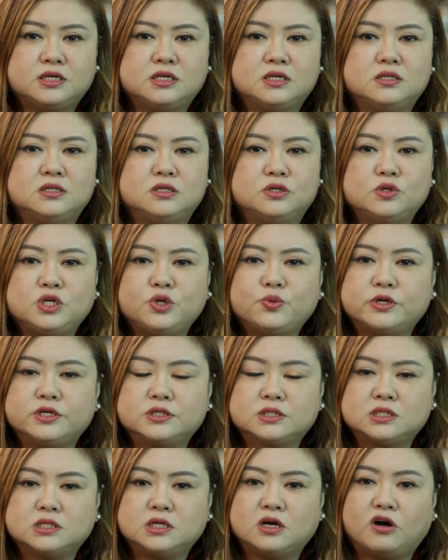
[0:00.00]
in
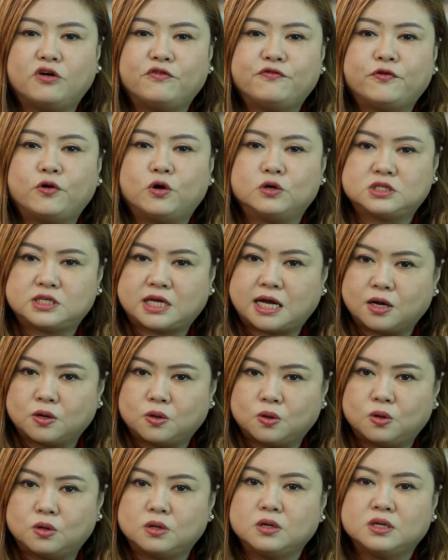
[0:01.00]
University of
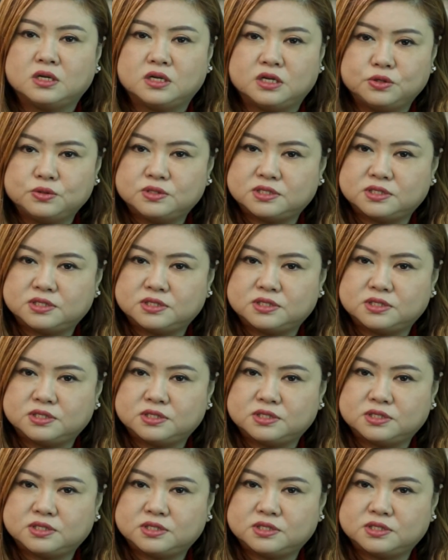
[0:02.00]
Otago, New